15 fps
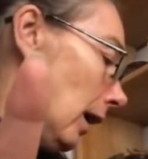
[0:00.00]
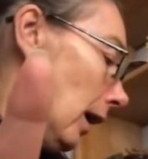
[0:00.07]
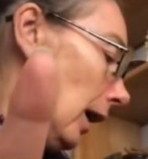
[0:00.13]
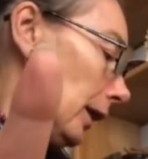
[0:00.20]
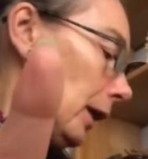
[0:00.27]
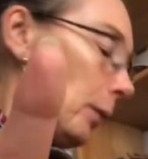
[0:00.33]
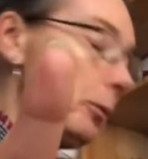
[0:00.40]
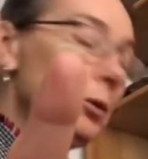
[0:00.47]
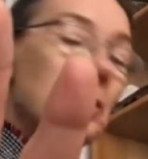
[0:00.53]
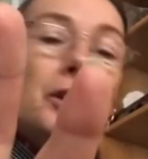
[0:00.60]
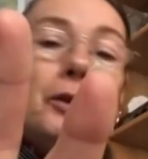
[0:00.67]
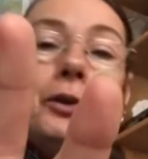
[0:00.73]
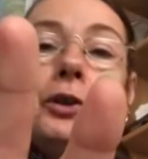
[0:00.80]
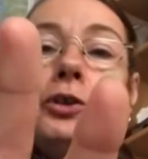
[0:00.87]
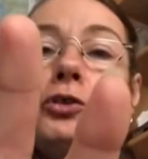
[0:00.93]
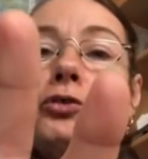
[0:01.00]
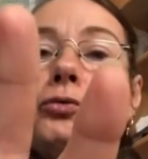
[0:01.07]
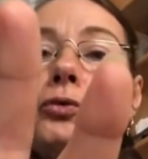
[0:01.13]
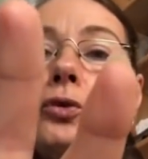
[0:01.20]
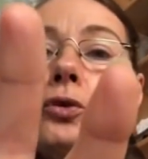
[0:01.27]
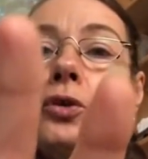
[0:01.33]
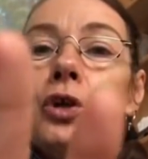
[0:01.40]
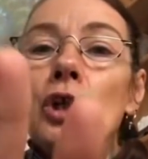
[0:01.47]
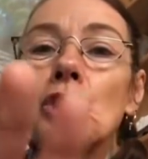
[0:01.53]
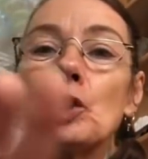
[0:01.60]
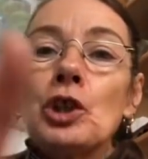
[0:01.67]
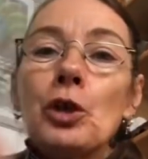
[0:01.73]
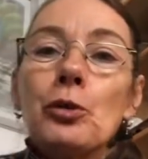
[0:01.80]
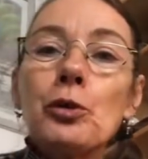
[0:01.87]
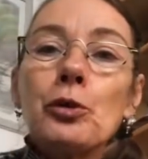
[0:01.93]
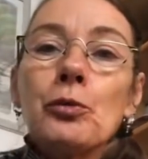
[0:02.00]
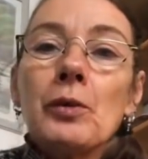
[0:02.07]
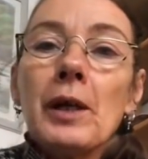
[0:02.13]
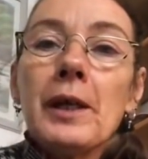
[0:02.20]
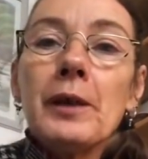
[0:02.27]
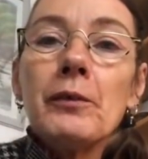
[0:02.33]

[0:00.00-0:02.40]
And I'm also going to draw a choker ray